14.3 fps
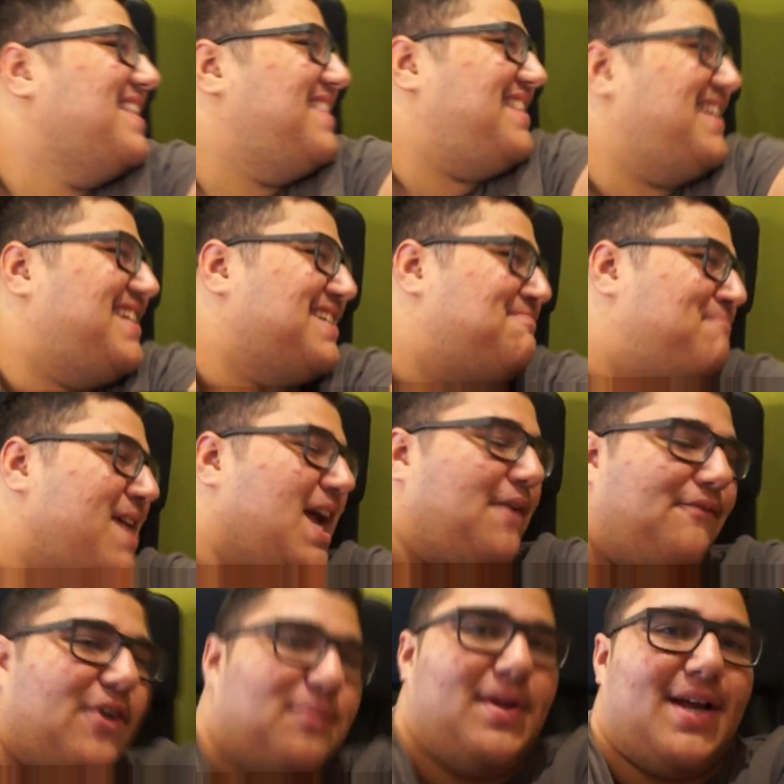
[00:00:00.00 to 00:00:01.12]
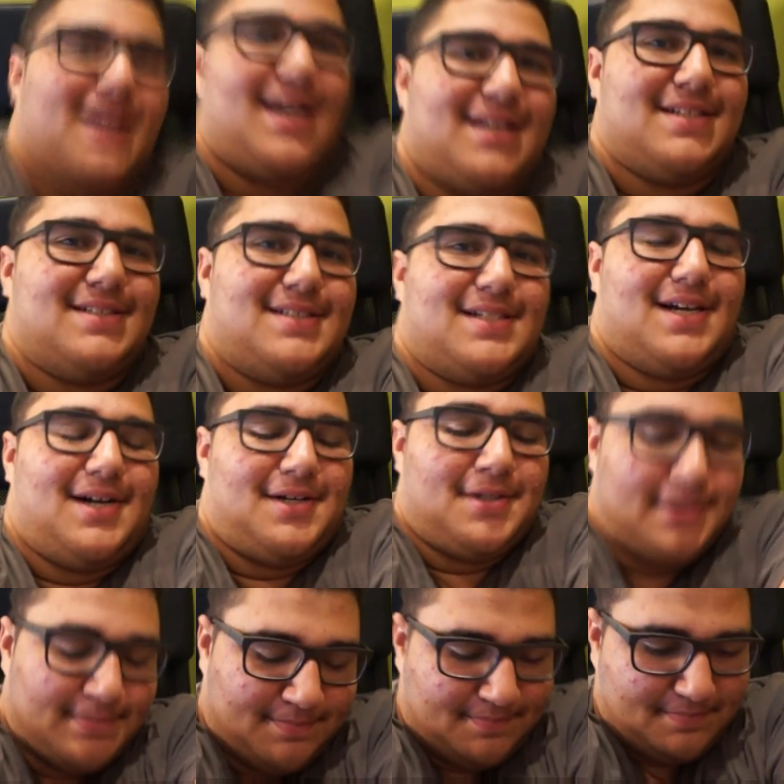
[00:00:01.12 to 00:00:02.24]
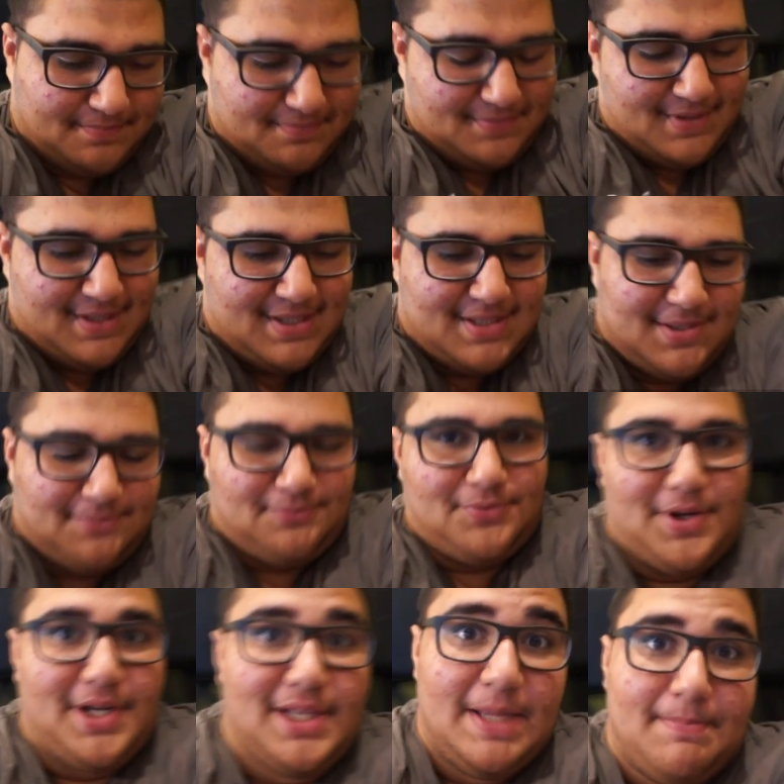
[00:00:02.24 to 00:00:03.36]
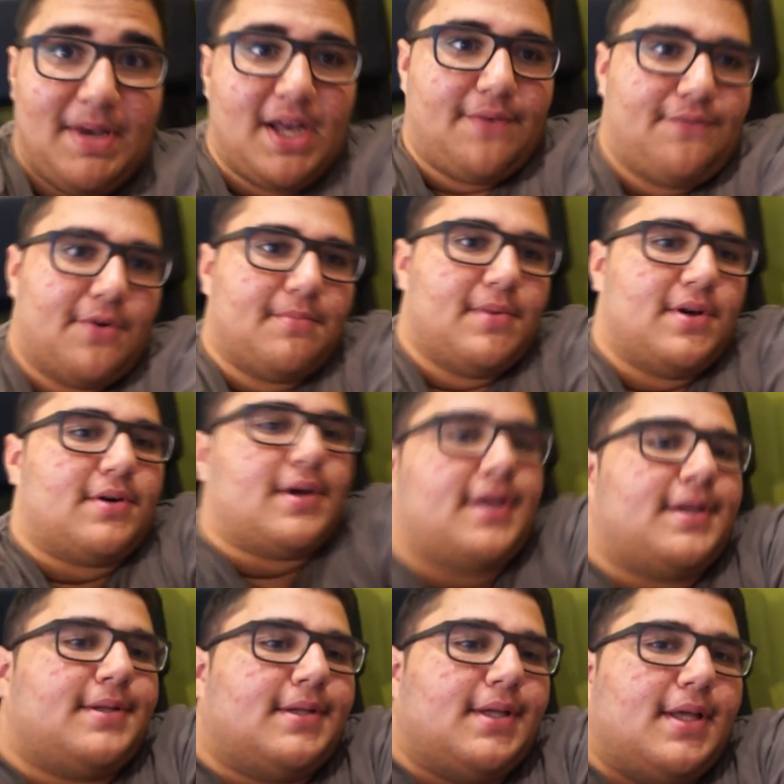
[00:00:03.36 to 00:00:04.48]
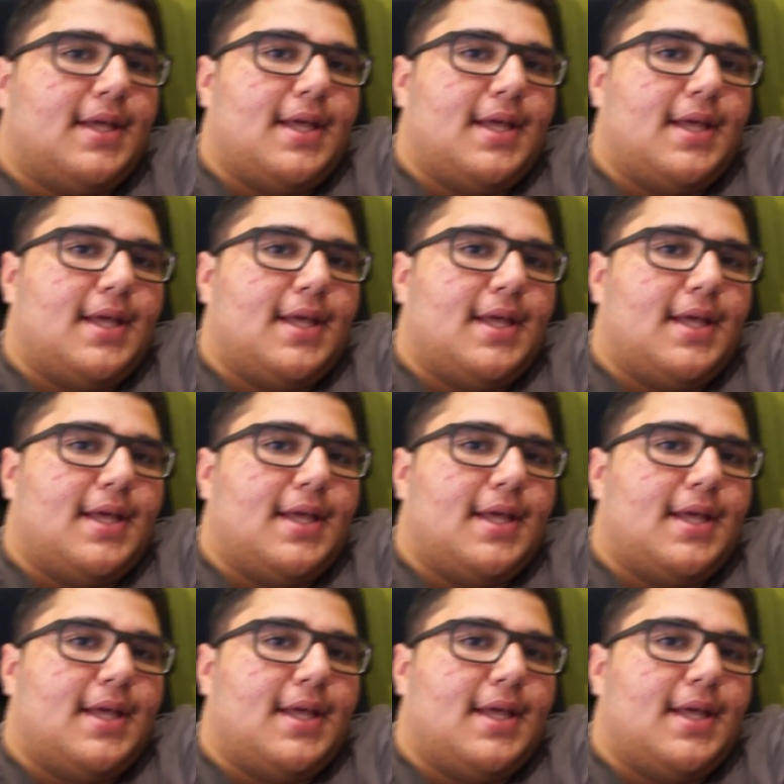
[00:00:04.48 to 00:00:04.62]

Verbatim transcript: this is big for me, guys. Um, this is really big for me. Okay